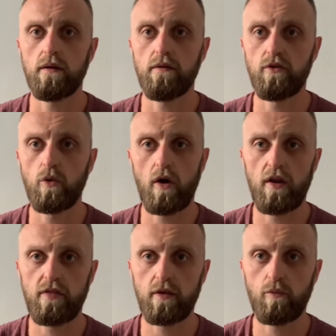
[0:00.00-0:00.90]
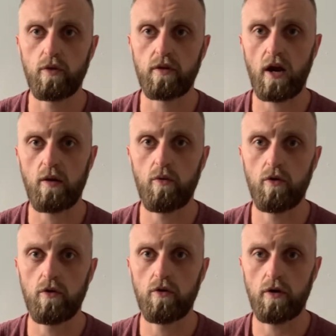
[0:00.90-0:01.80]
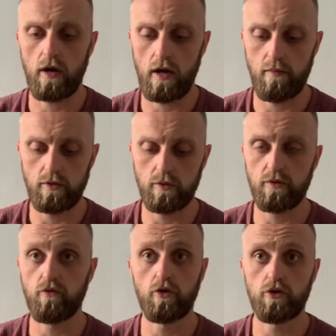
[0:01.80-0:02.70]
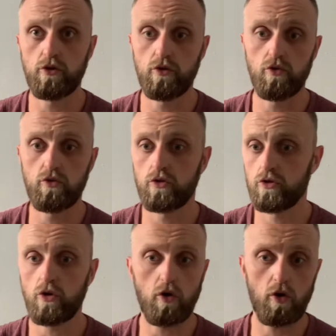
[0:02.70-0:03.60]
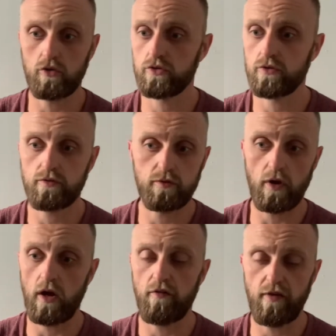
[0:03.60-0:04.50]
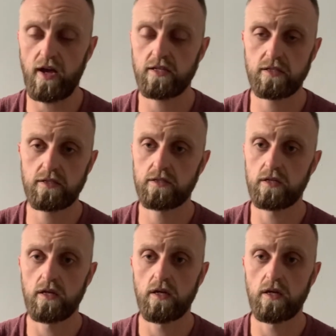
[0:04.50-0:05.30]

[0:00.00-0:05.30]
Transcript: If you wear anything with Karrimor in terms of running shoes, shorts, vests,